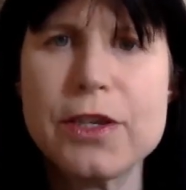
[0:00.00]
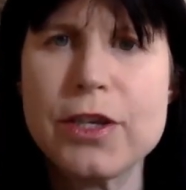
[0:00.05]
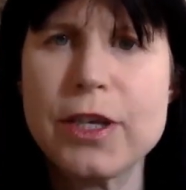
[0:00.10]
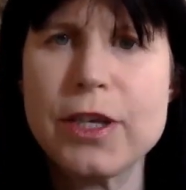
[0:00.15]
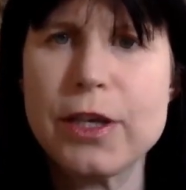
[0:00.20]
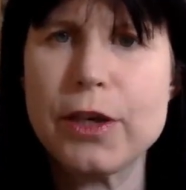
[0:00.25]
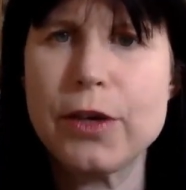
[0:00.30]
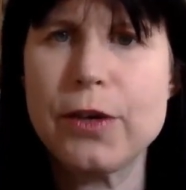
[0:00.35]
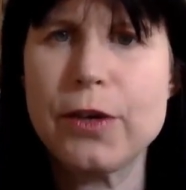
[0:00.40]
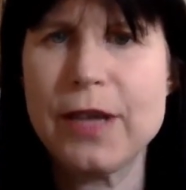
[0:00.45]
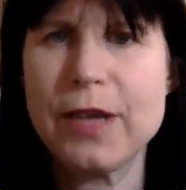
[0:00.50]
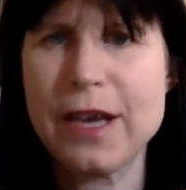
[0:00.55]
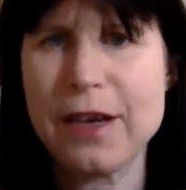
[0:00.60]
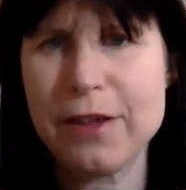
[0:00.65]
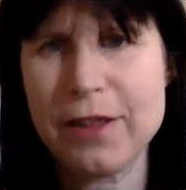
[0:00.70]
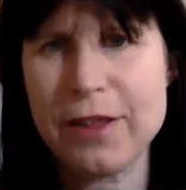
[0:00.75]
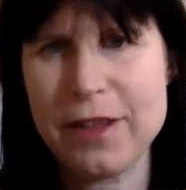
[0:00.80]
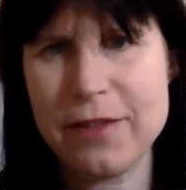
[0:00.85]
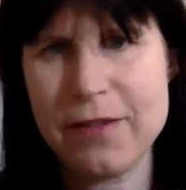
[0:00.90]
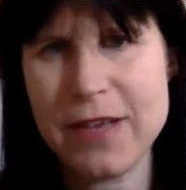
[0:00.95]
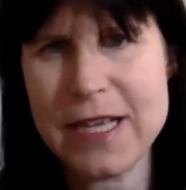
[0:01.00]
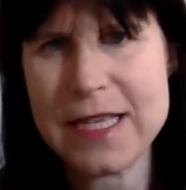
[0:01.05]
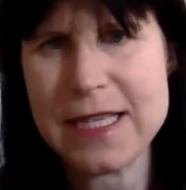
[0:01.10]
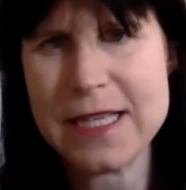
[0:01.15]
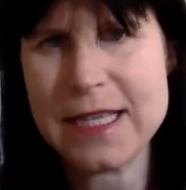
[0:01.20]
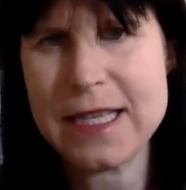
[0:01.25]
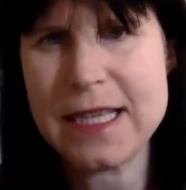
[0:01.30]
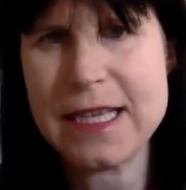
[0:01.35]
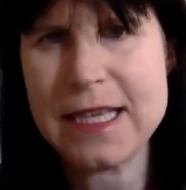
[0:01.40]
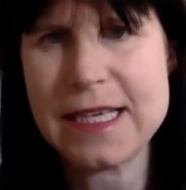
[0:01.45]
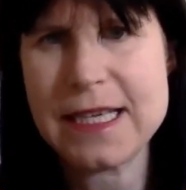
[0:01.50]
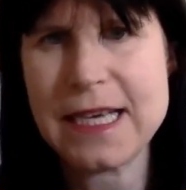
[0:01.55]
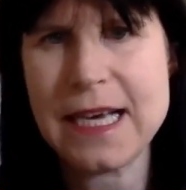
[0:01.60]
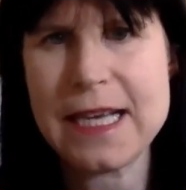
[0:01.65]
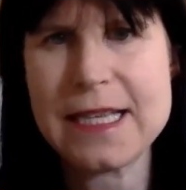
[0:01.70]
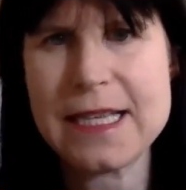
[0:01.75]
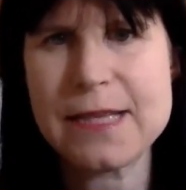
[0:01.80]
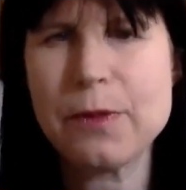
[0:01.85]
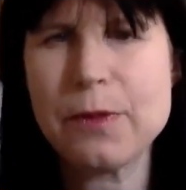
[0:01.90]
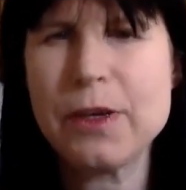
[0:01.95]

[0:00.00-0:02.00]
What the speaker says: to include healthy fats in their diets.